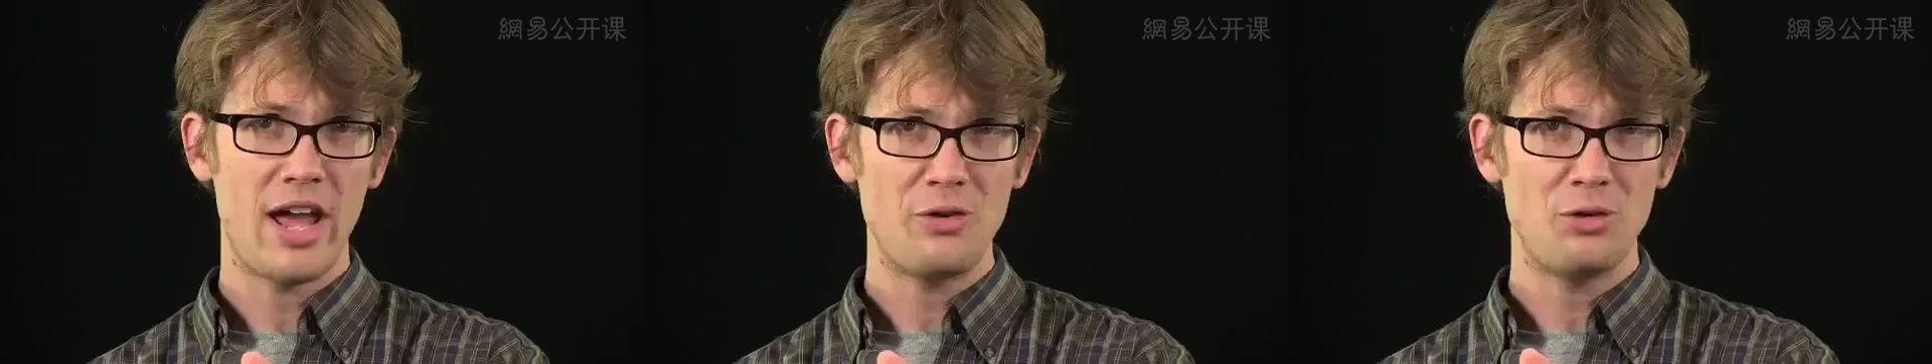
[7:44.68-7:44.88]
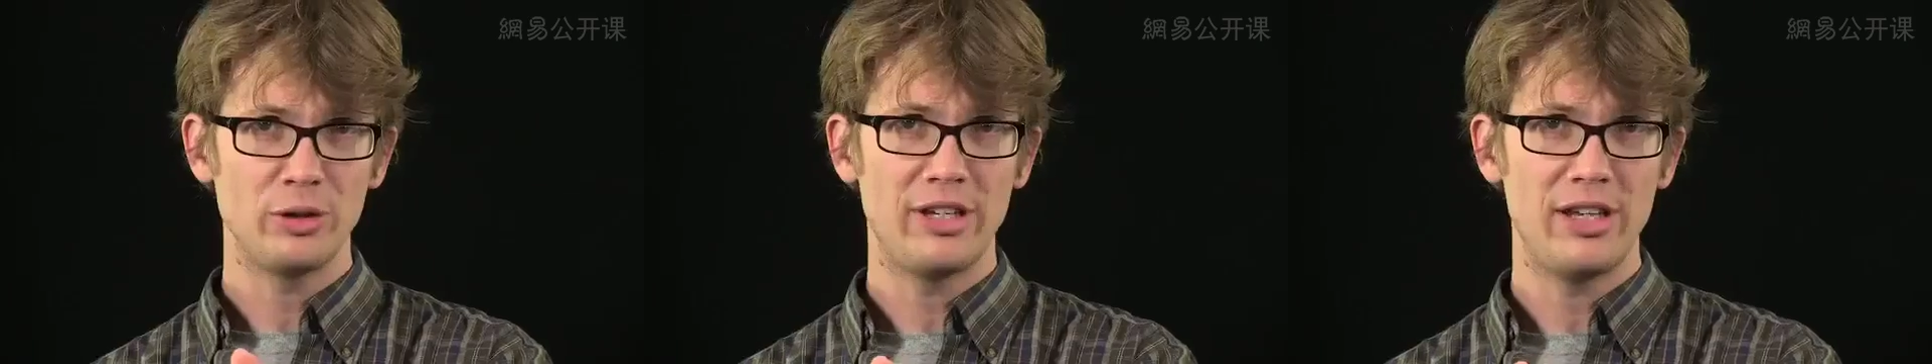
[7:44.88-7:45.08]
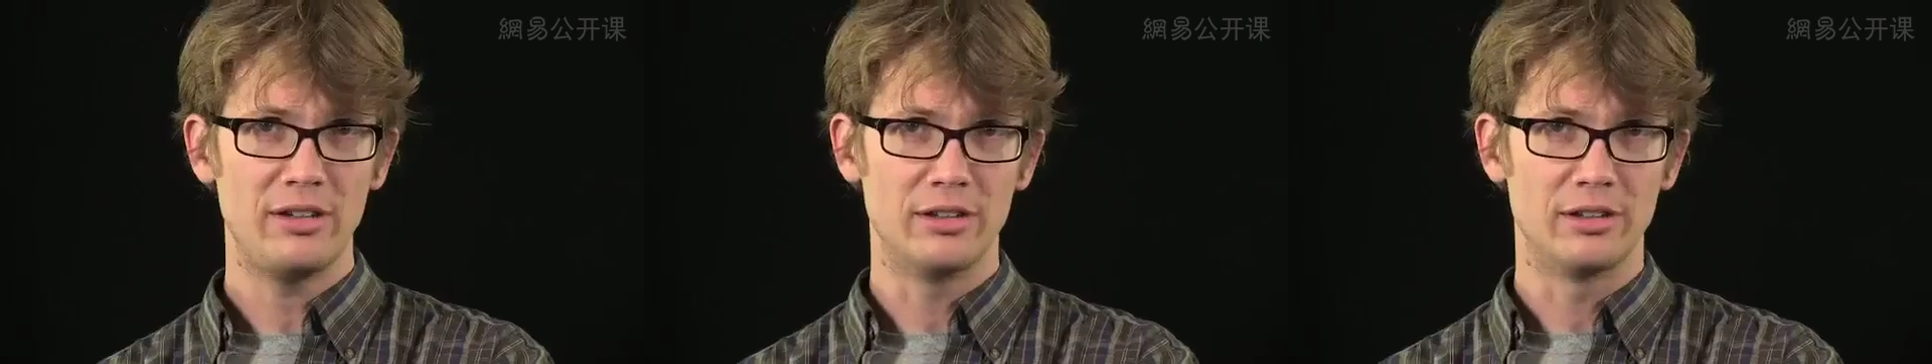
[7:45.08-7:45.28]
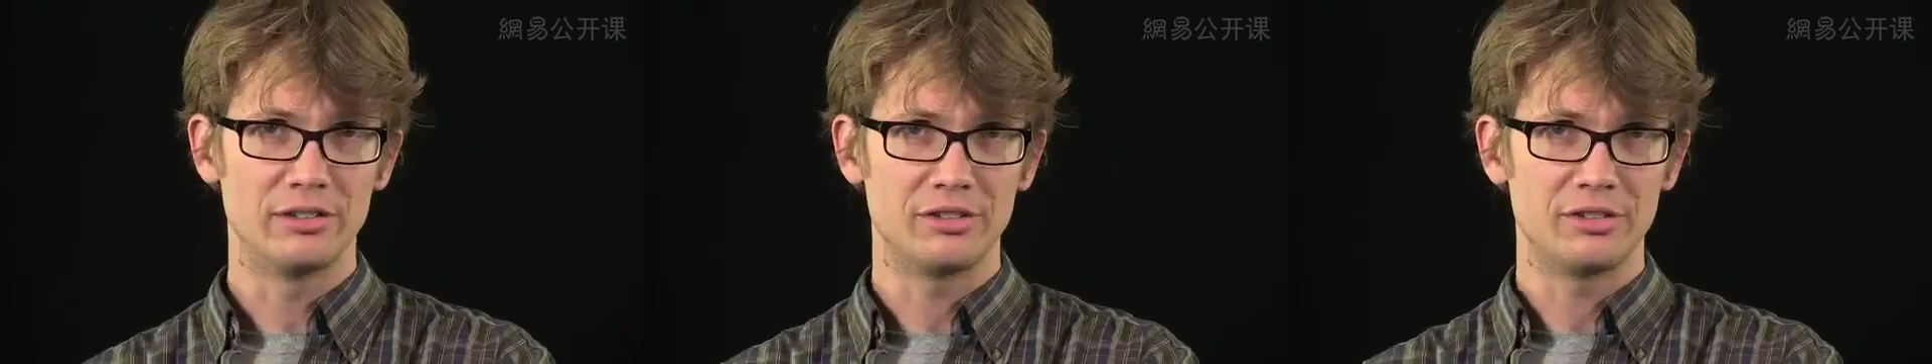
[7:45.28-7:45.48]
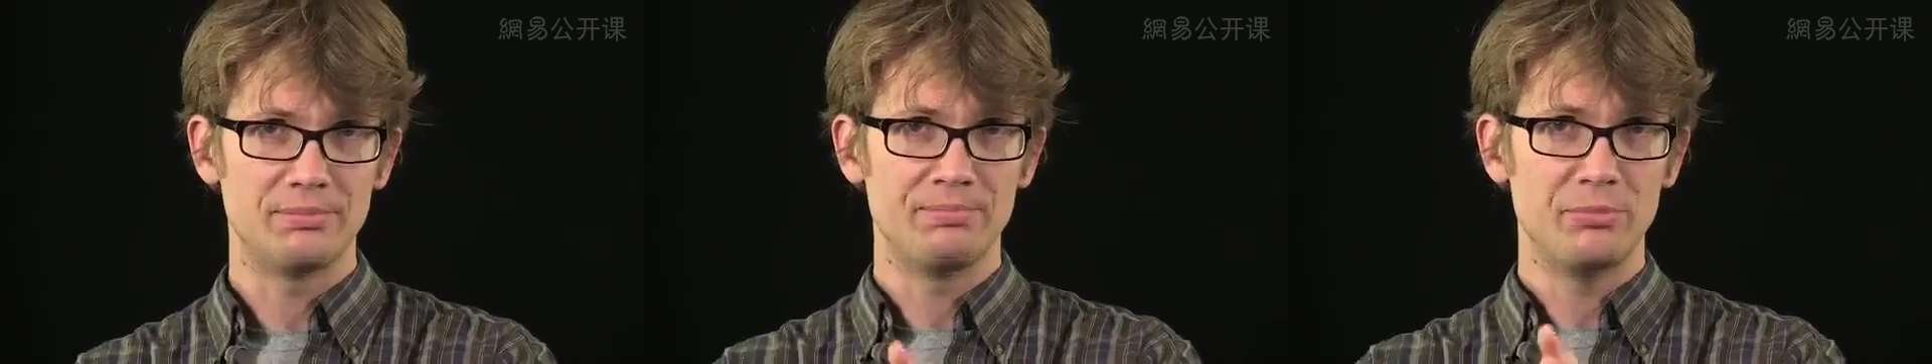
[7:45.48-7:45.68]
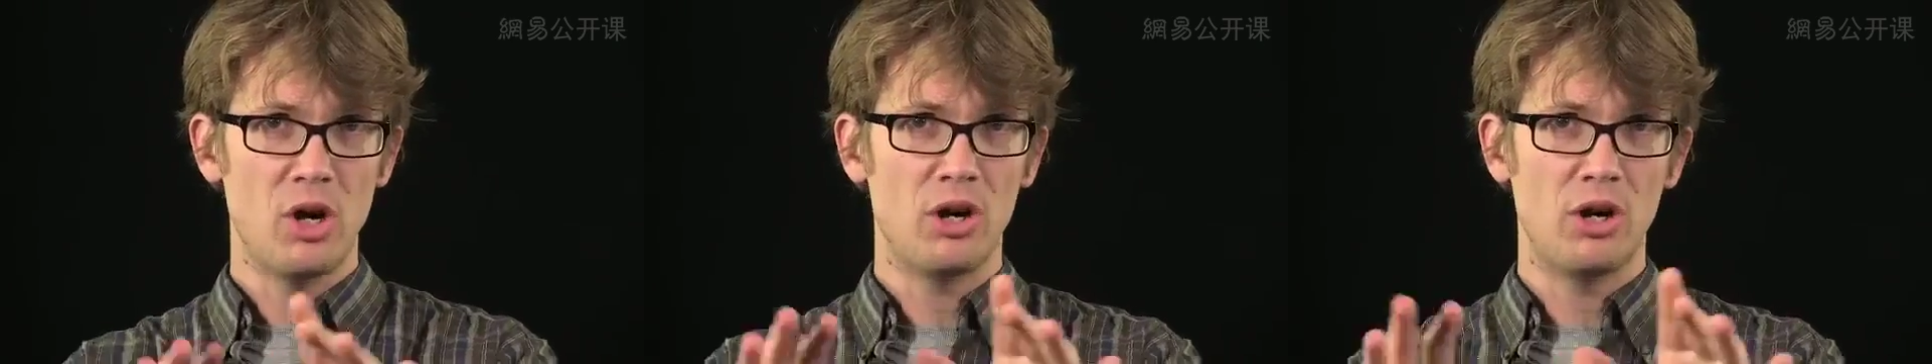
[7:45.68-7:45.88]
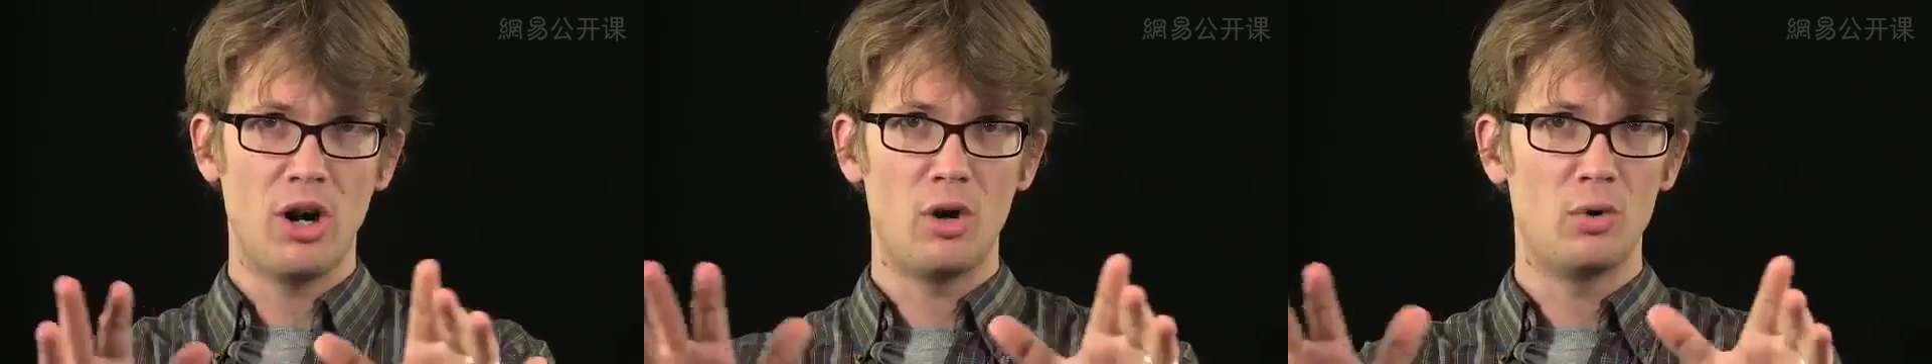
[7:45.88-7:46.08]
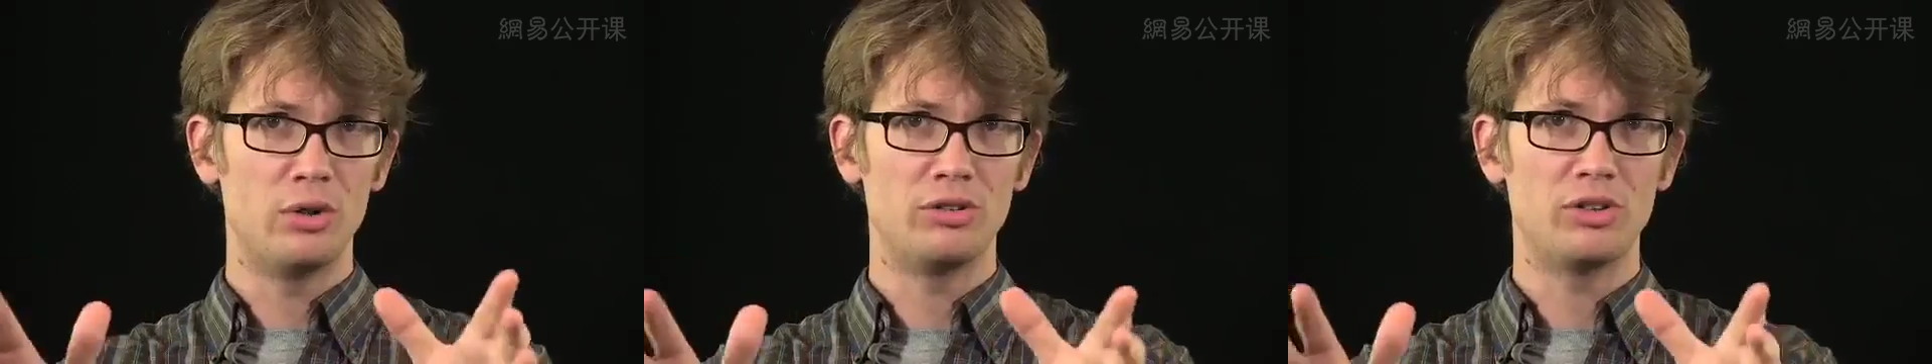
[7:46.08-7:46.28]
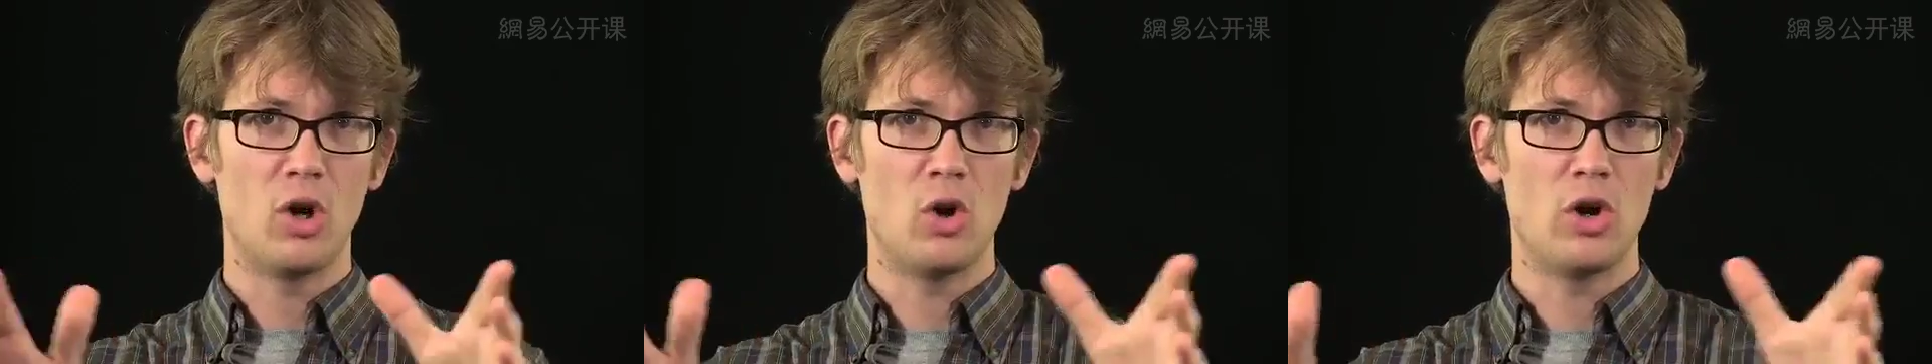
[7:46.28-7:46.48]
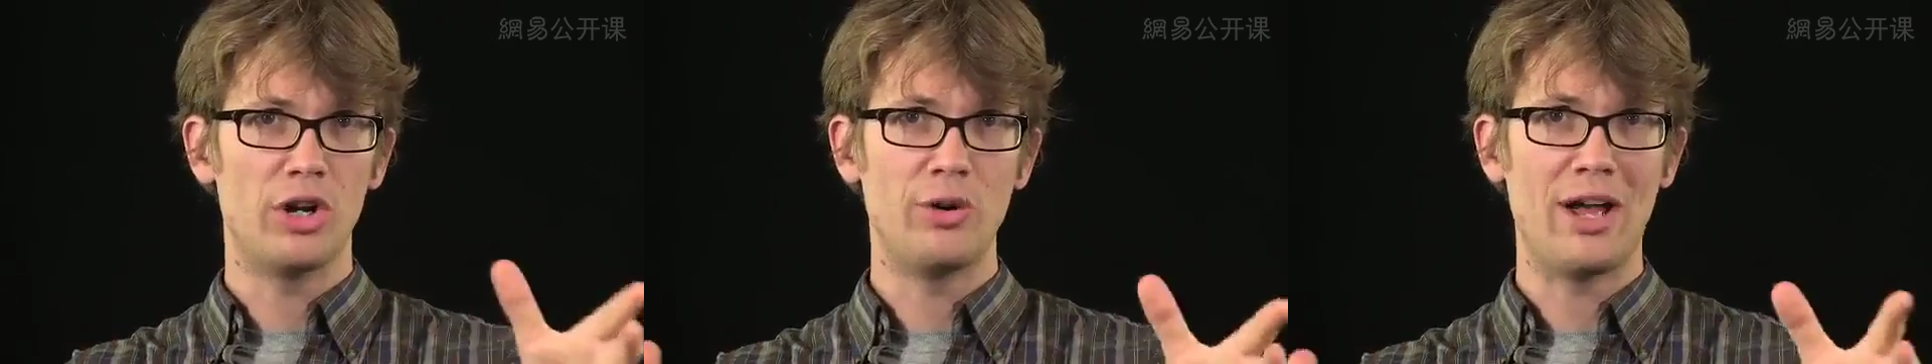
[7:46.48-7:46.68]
the natural killers are always going